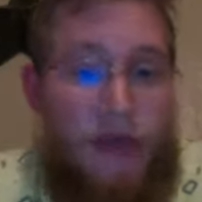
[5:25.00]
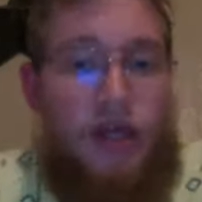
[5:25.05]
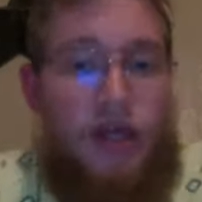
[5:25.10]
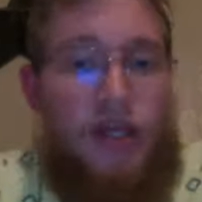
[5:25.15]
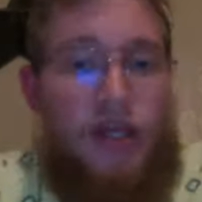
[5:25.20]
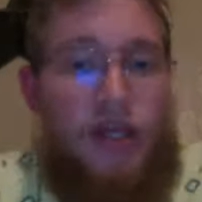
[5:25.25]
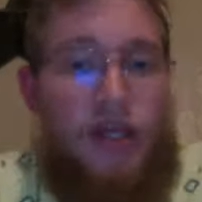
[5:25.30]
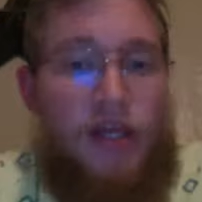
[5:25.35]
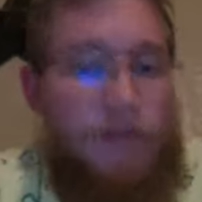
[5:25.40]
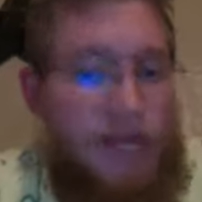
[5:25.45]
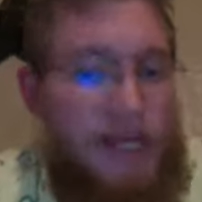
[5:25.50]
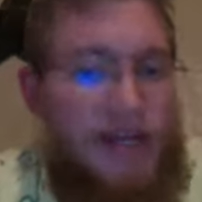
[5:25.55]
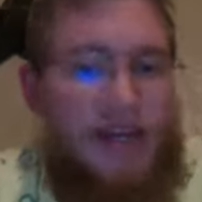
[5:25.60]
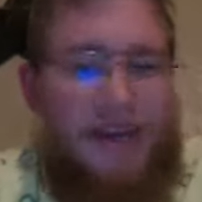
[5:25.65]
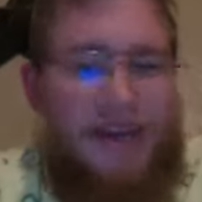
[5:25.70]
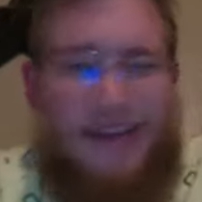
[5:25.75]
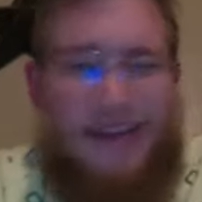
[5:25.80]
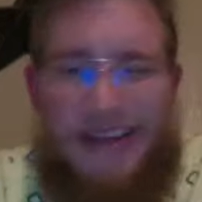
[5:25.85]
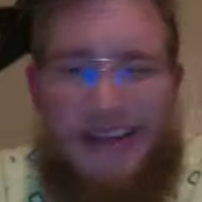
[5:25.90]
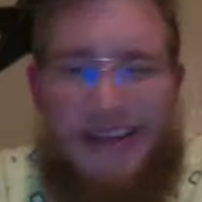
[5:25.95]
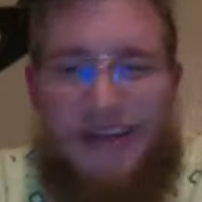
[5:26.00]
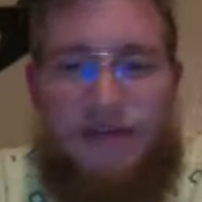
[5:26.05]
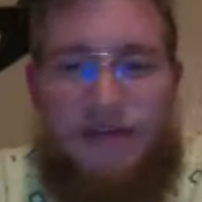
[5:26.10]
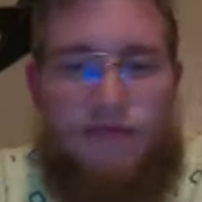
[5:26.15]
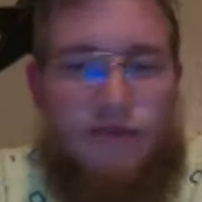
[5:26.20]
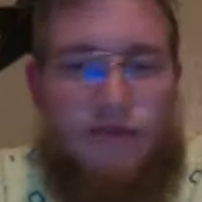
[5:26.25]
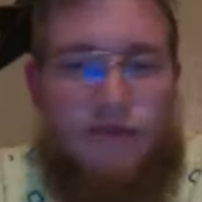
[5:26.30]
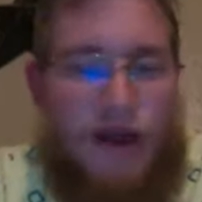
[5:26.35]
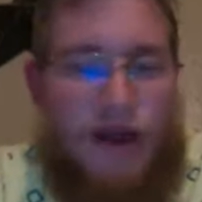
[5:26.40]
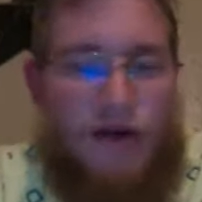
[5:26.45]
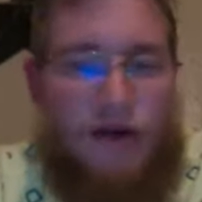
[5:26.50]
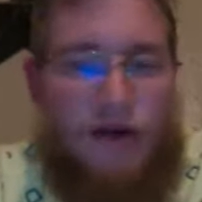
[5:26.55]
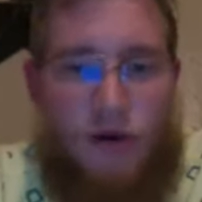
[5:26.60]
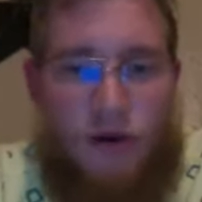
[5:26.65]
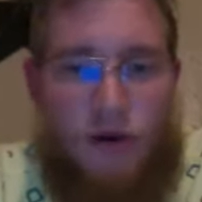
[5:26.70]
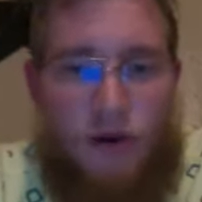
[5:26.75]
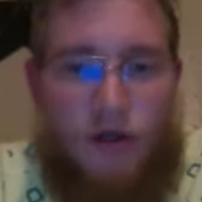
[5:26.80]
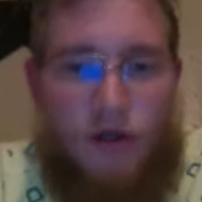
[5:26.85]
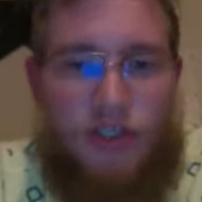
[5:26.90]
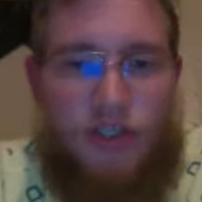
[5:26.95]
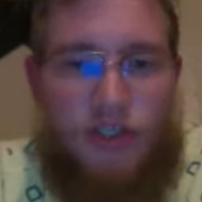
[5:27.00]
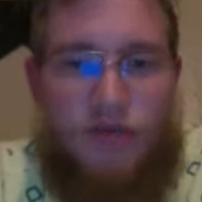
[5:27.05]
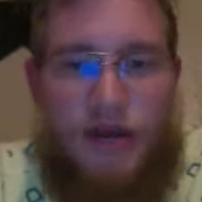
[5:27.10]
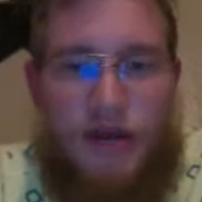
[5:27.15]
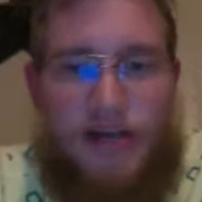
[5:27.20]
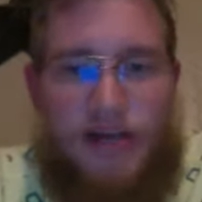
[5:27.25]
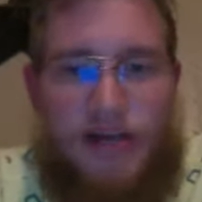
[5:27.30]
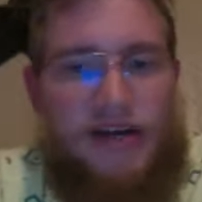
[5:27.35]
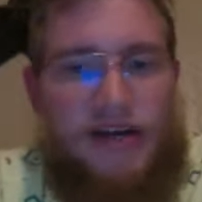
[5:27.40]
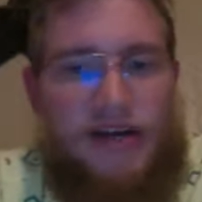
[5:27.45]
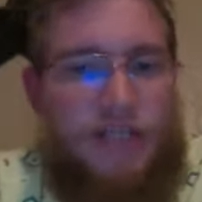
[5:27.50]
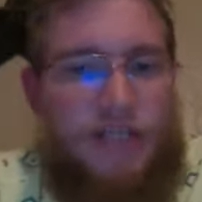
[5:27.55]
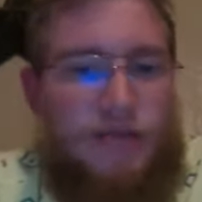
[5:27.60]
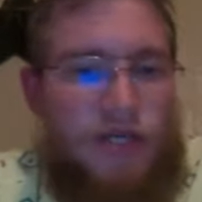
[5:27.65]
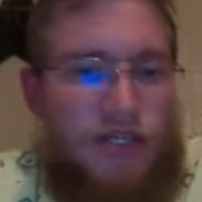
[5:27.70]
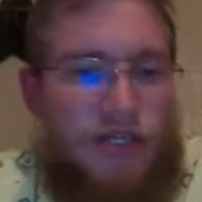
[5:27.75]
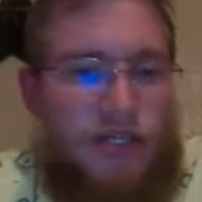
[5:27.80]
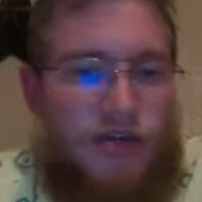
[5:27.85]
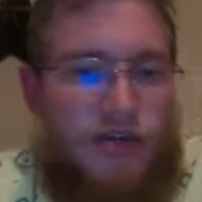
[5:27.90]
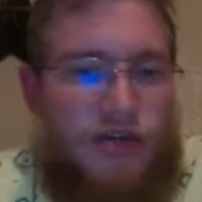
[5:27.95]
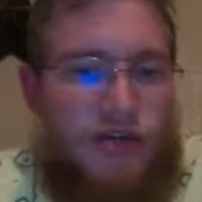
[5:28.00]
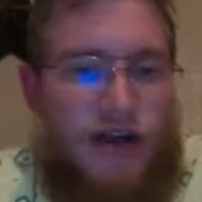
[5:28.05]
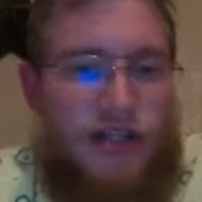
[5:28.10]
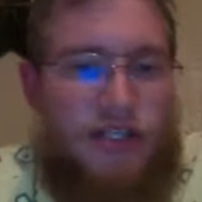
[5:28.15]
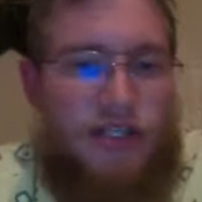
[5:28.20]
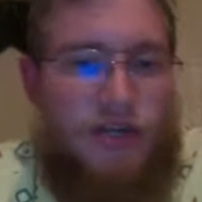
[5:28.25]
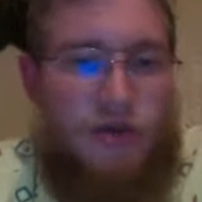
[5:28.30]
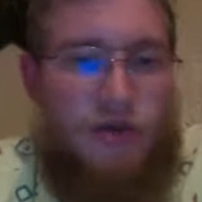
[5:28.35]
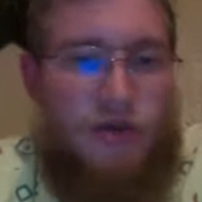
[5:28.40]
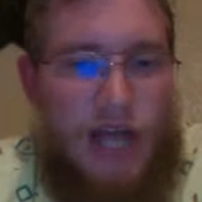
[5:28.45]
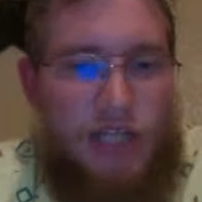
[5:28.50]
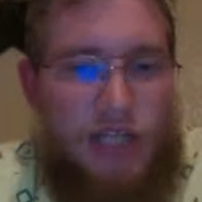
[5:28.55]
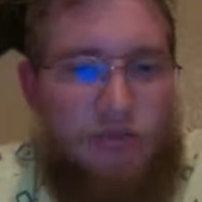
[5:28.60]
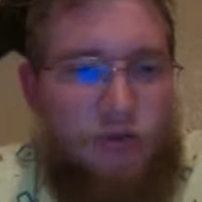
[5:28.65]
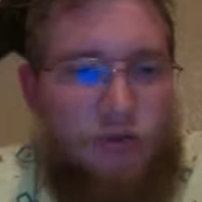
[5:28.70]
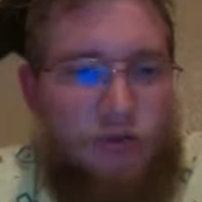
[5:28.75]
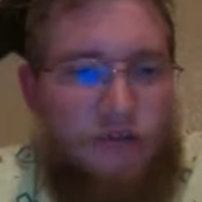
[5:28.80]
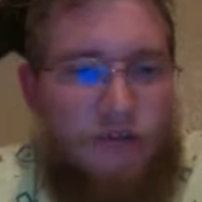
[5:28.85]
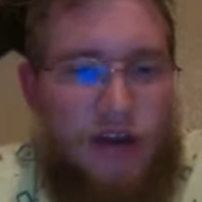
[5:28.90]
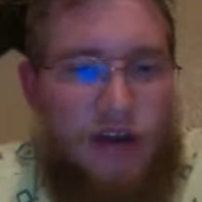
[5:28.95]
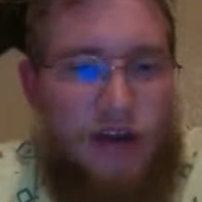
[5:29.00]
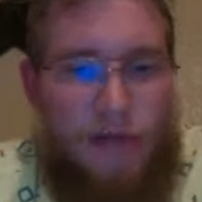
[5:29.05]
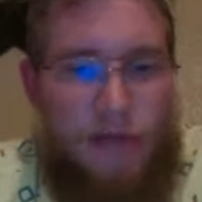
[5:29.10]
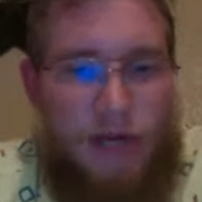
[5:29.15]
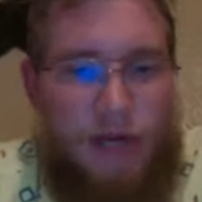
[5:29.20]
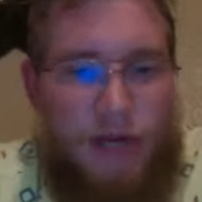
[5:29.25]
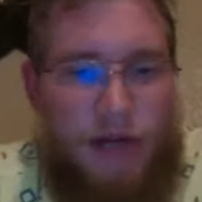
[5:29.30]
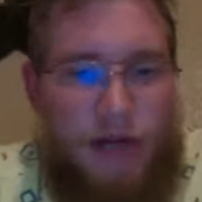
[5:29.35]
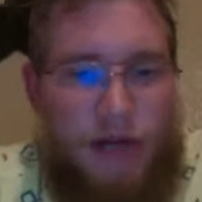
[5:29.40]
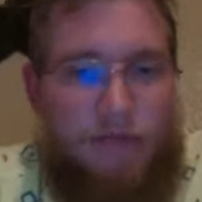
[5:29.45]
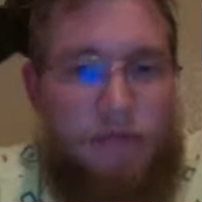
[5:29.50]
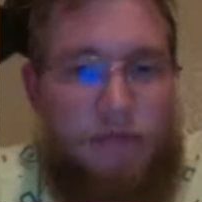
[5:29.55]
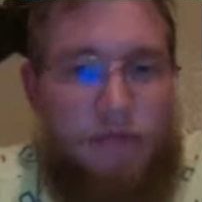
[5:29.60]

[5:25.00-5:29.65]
The beginning and end of drought are hard to recognize because drought is a gradual phenomenon.